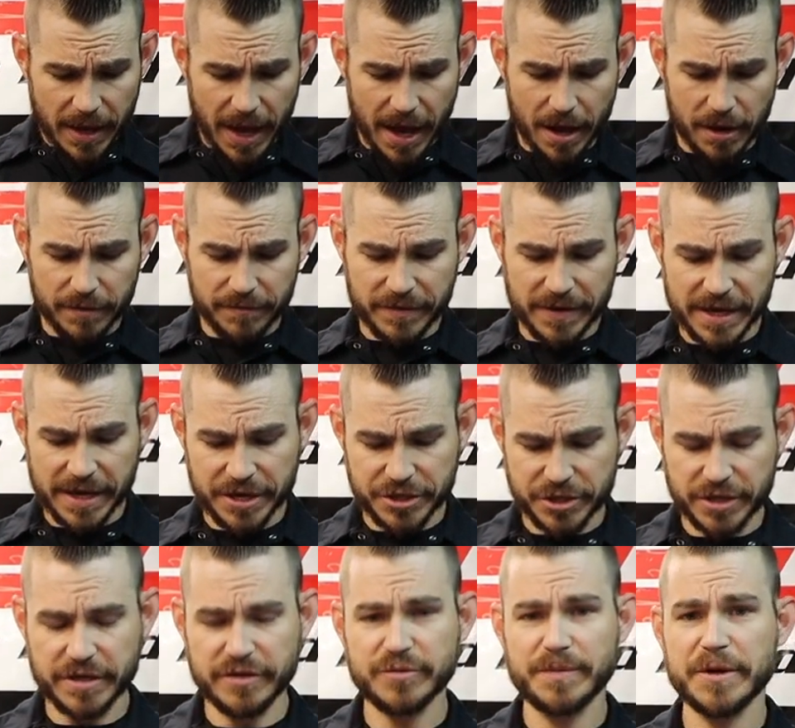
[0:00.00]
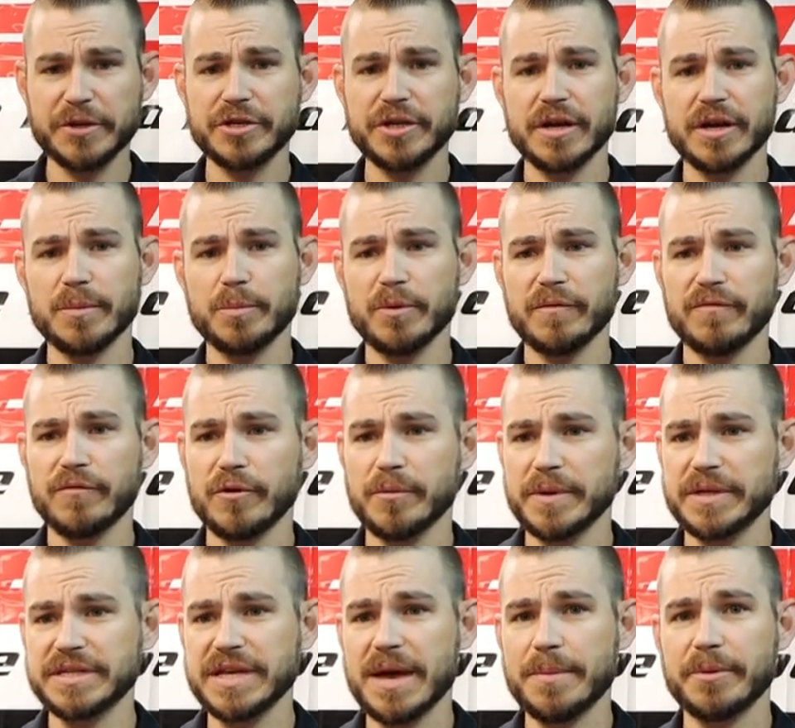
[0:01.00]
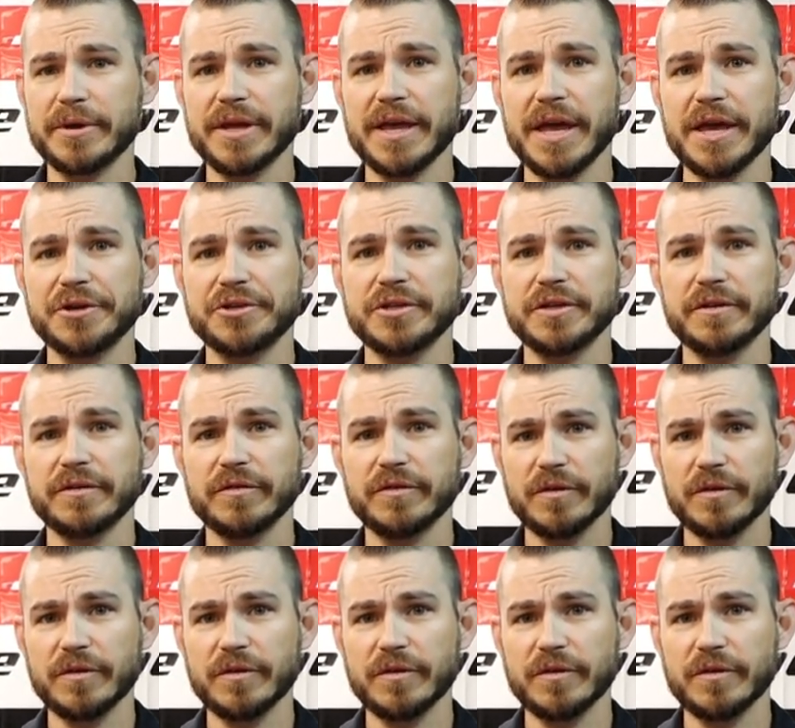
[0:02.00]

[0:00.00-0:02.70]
out of the engine, especially on a performance application.